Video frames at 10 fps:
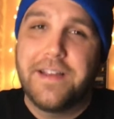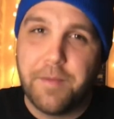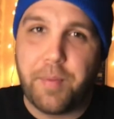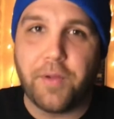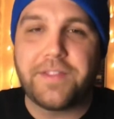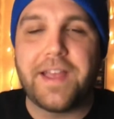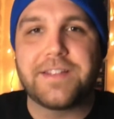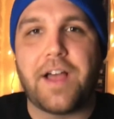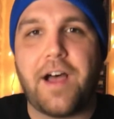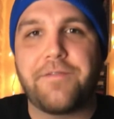Both decks
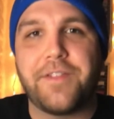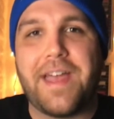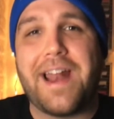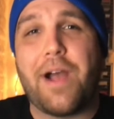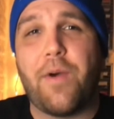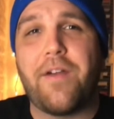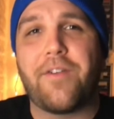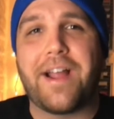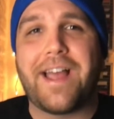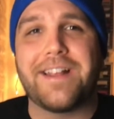offer that.
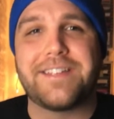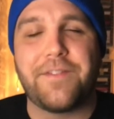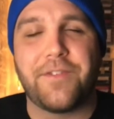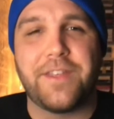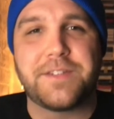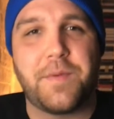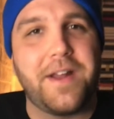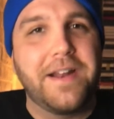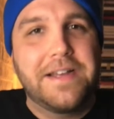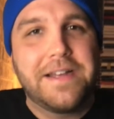However, I gotta say for this
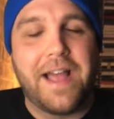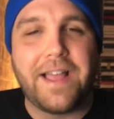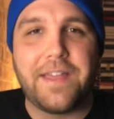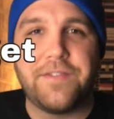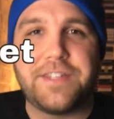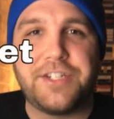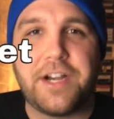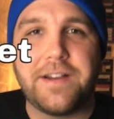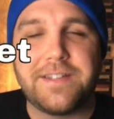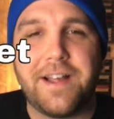one, I give it to
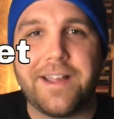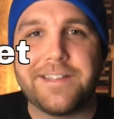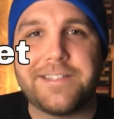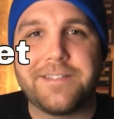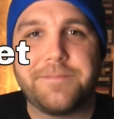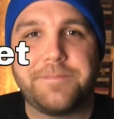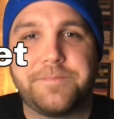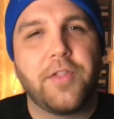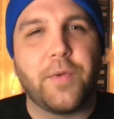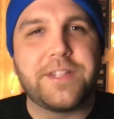Jerry's Nuggets.
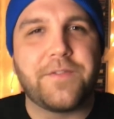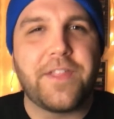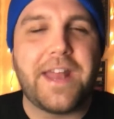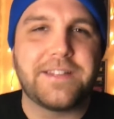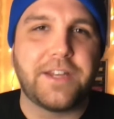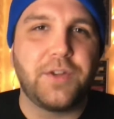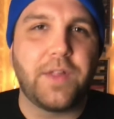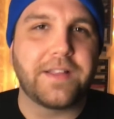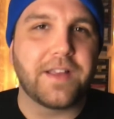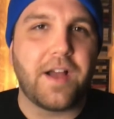The reason for that is I do
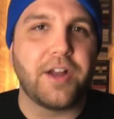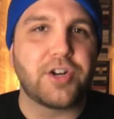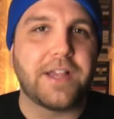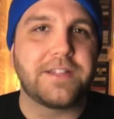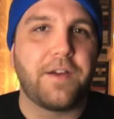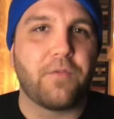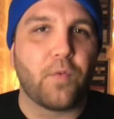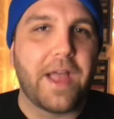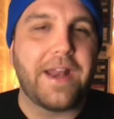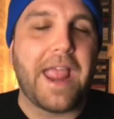like the contrast of
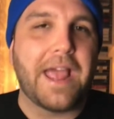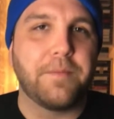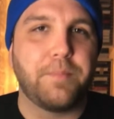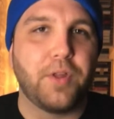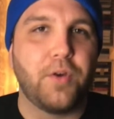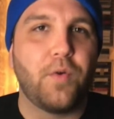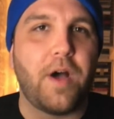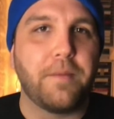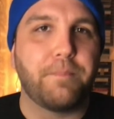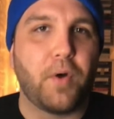red and blue
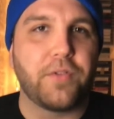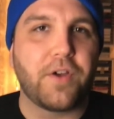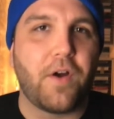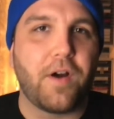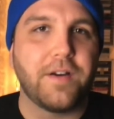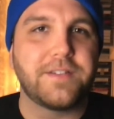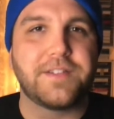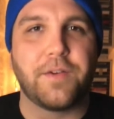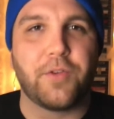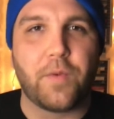on both cards.
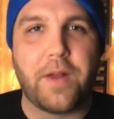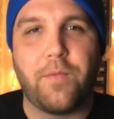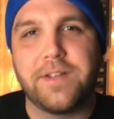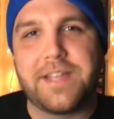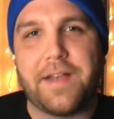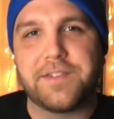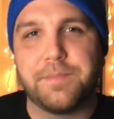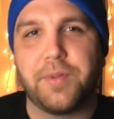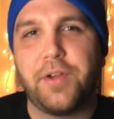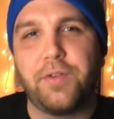So the red ones have some
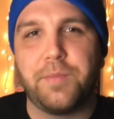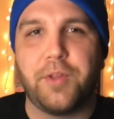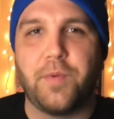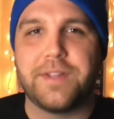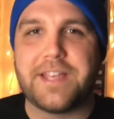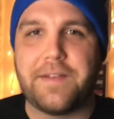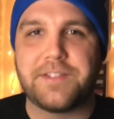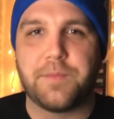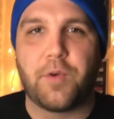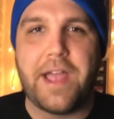blue, the blue ones have
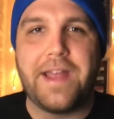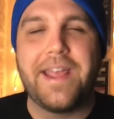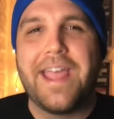some red,